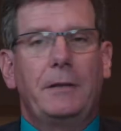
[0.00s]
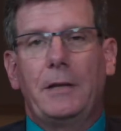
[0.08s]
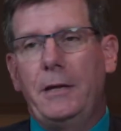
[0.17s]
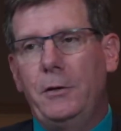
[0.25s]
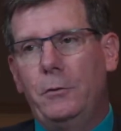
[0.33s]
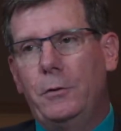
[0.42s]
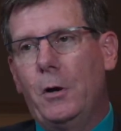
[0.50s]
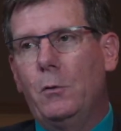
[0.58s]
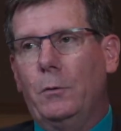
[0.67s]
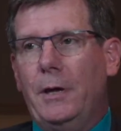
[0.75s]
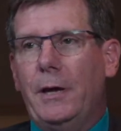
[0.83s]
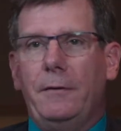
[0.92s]
that you
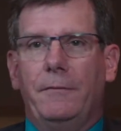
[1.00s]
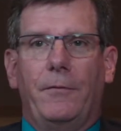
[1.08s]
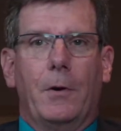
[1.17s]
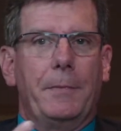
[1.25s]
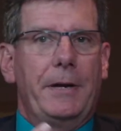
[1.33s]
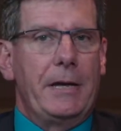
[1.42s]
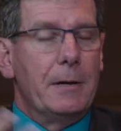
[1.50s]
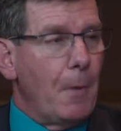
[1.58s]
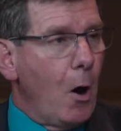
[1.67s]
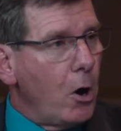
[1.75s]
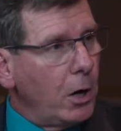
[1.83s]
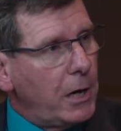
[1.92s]
don't get from an
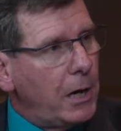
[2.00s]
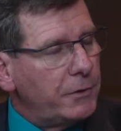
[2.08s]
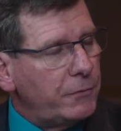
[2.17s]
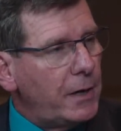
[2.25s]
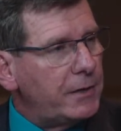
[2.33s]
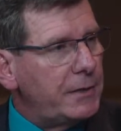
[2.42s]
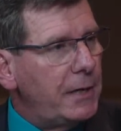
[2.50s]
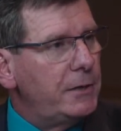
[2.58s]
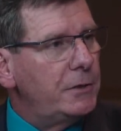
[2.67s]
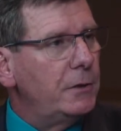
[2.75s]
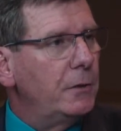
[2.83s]
MR contrast agent